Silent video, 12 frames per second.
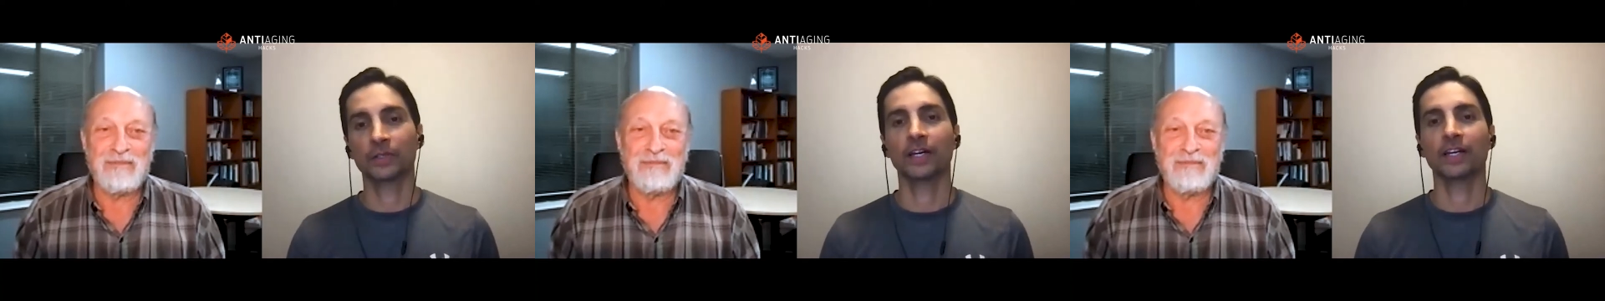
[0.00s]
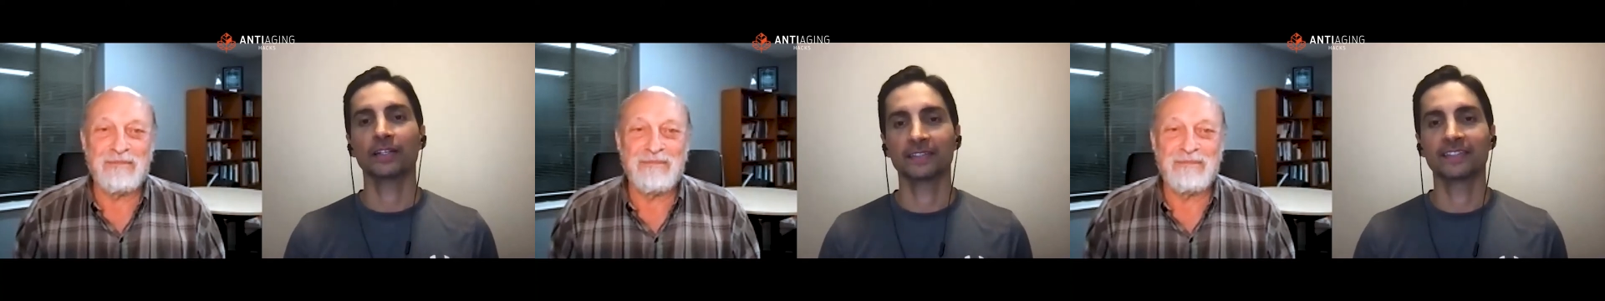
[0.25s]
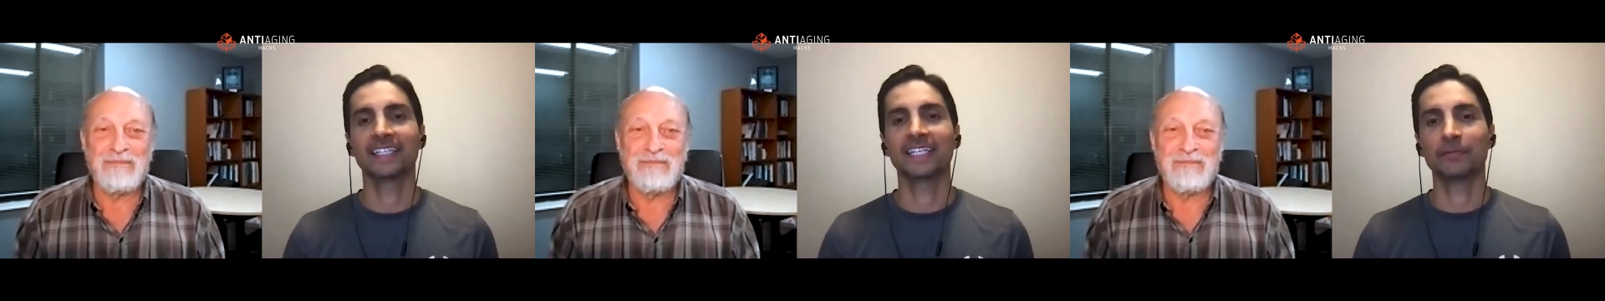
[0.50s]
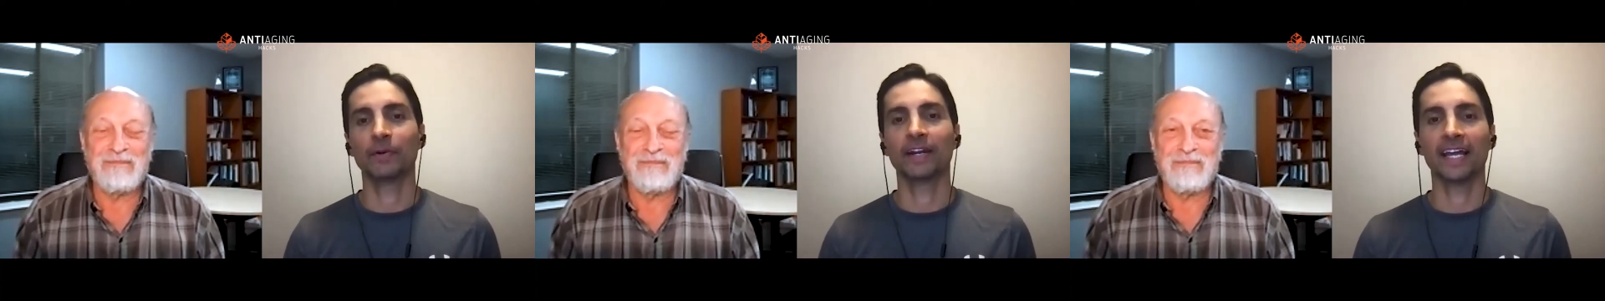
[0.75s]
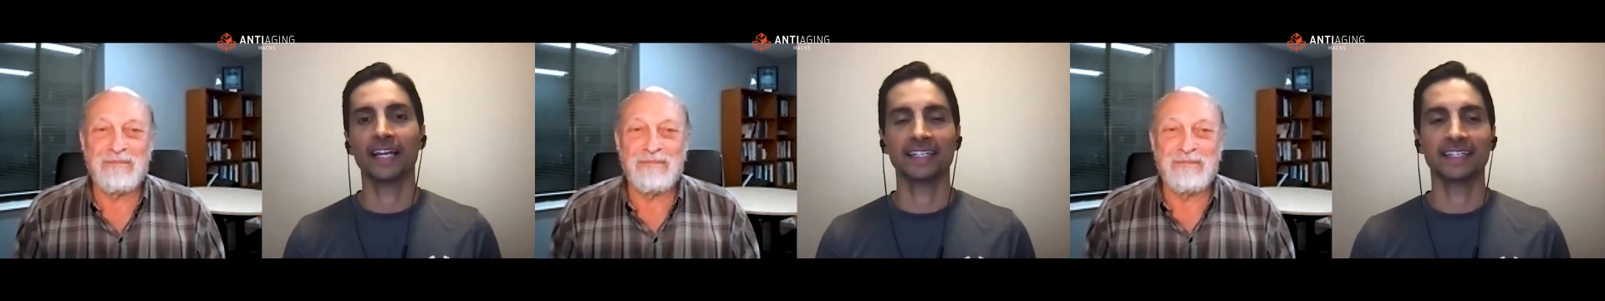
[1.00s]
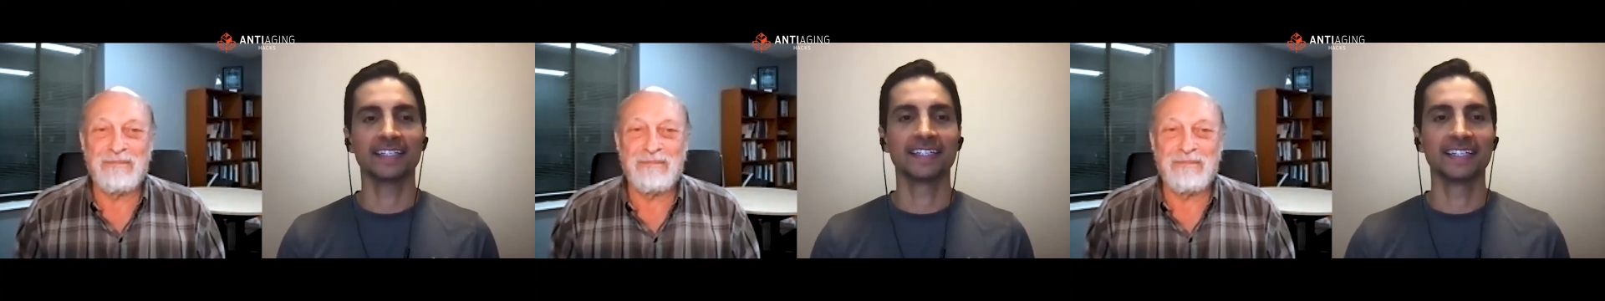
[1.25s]
Speaker 1: got to keep one
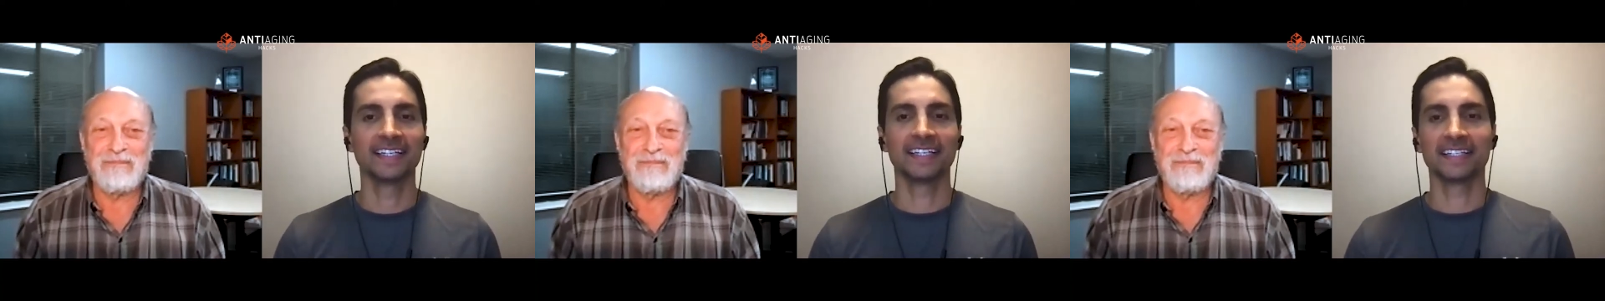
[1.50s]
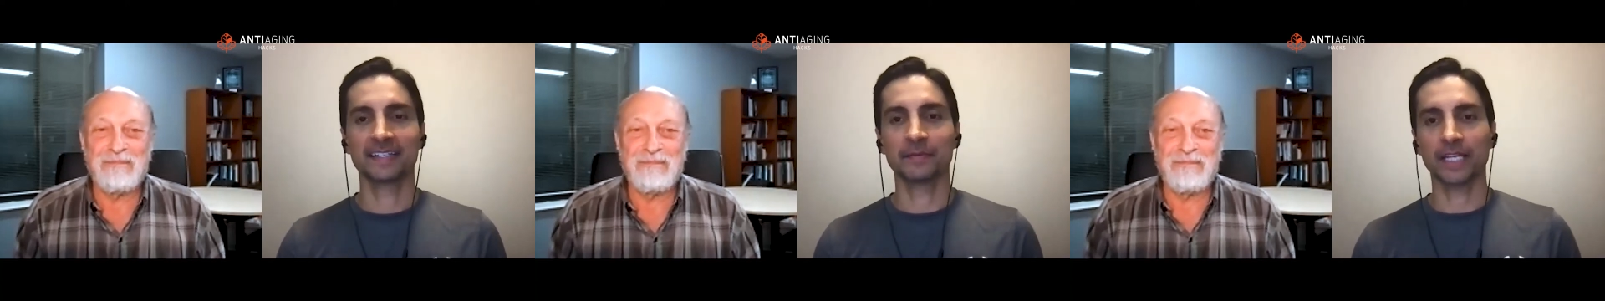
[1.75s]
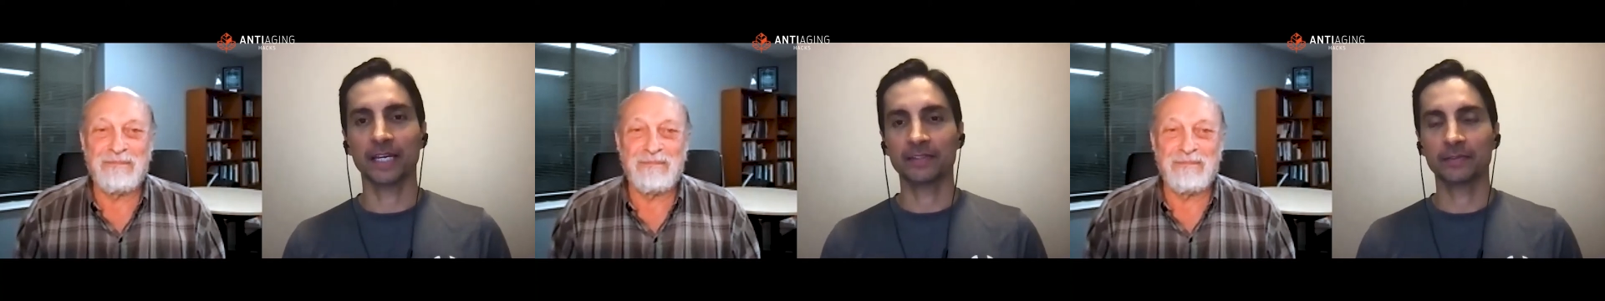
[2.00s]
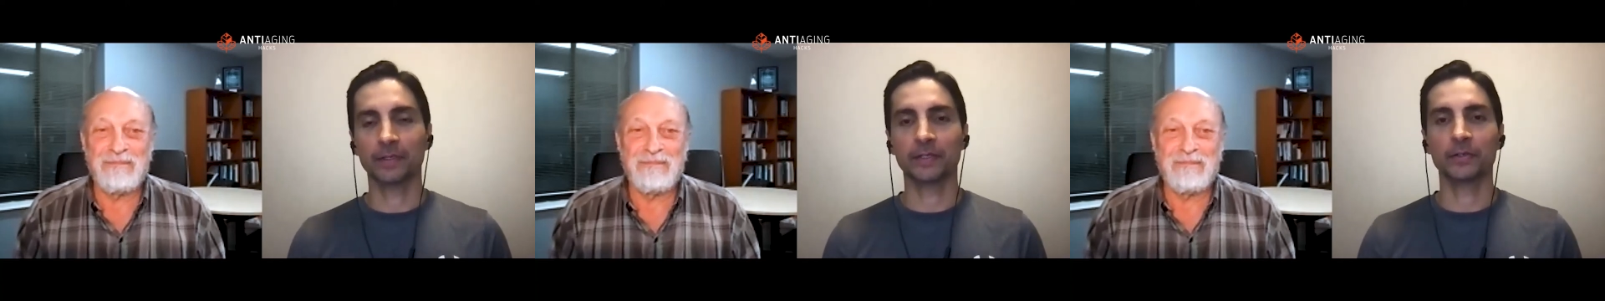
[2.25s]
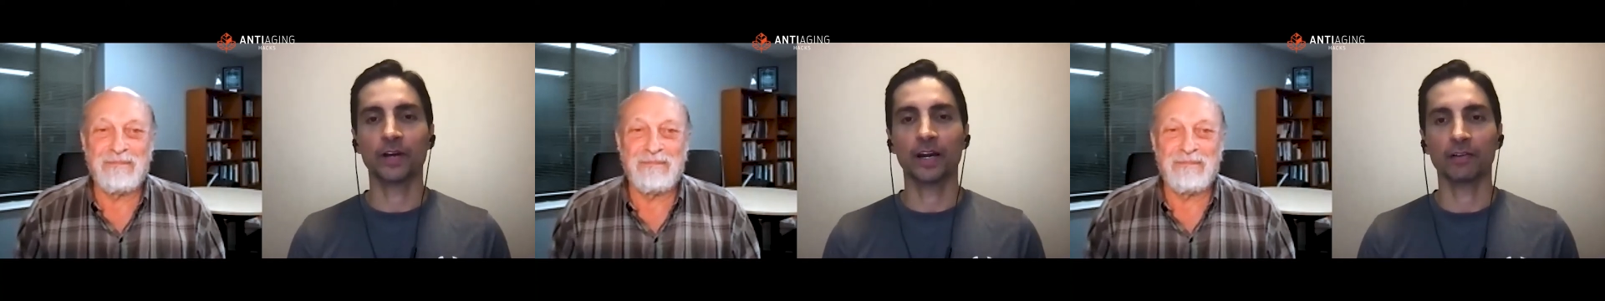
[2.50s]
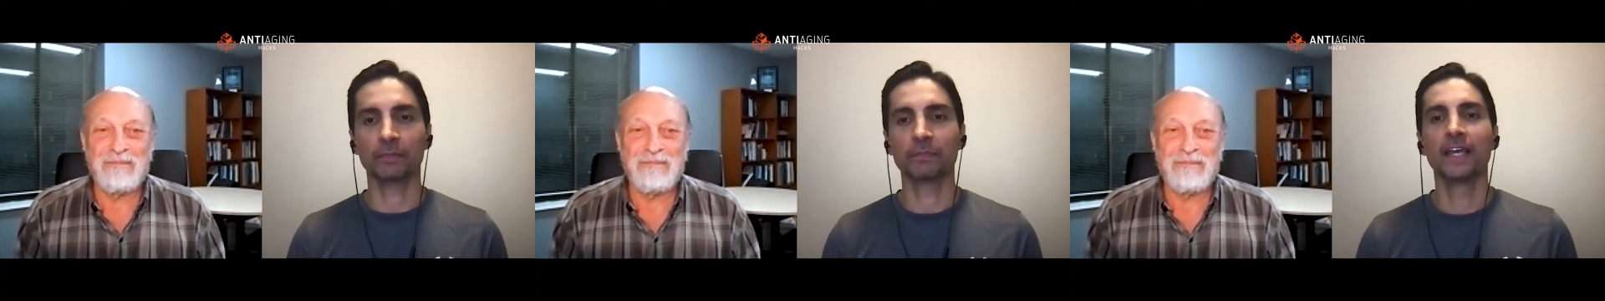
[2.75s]
handy sometimes even when you
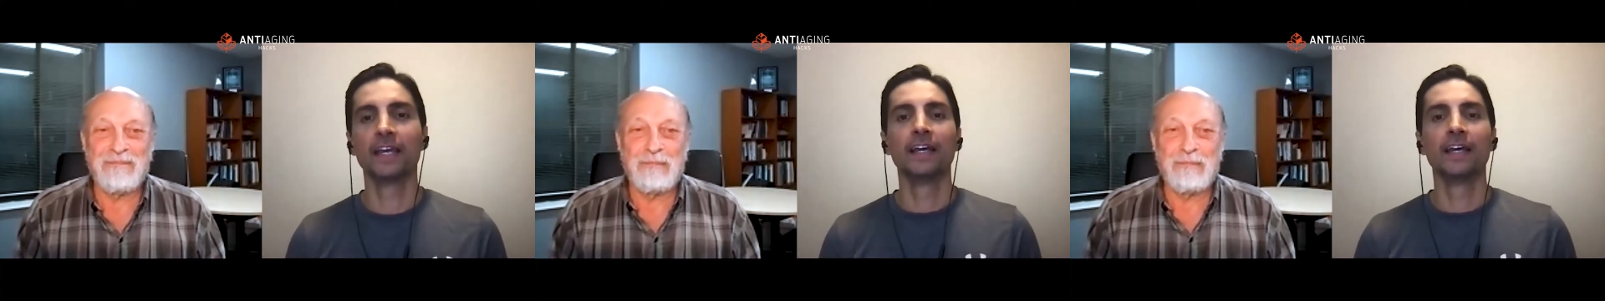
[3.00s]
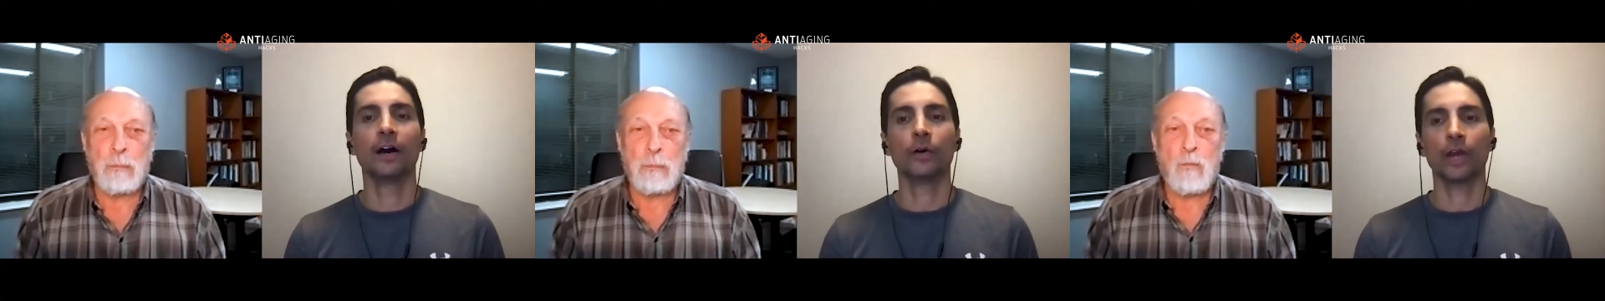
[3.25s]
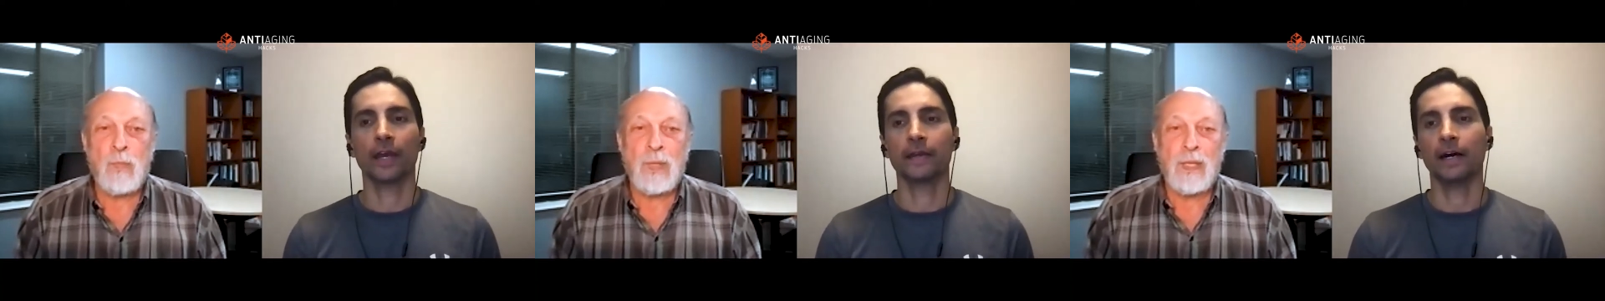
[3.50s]
travel. Okay,